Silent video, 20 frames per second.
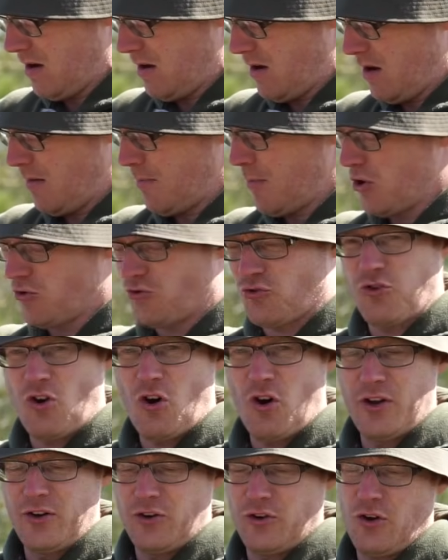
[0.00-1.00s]
I
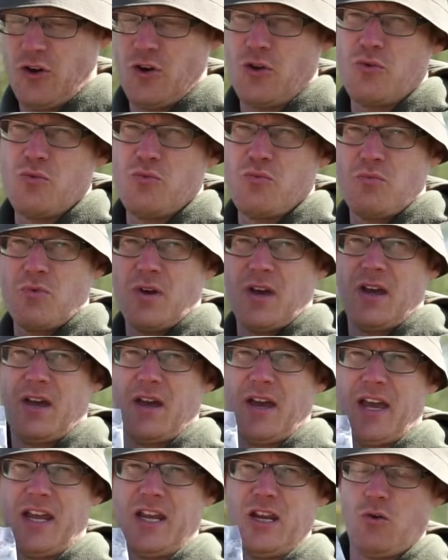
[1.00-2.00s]
try and do
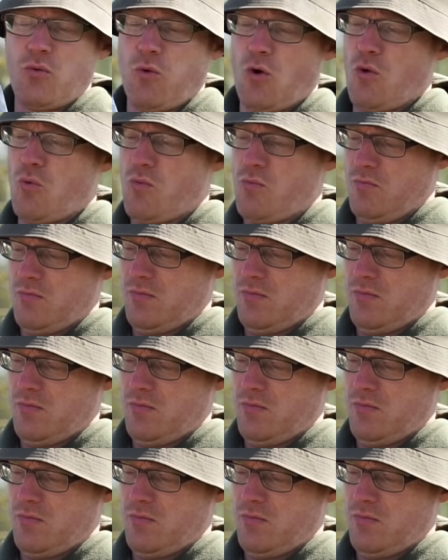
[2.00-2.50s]
equal.